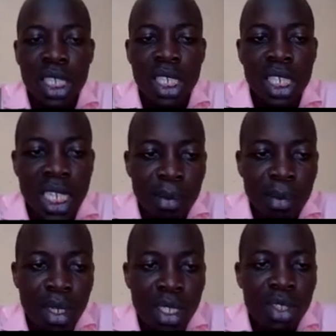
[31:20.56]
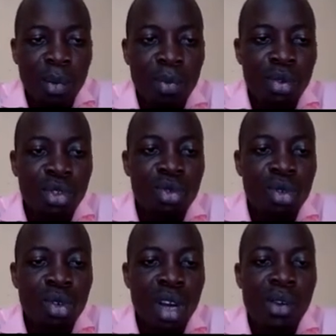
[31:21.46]
In a database, you're supposed to
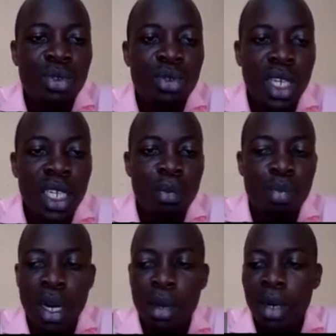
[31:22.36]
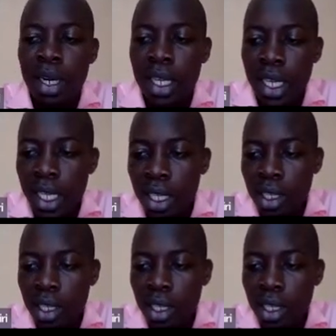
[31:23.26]
know how to set a primary key,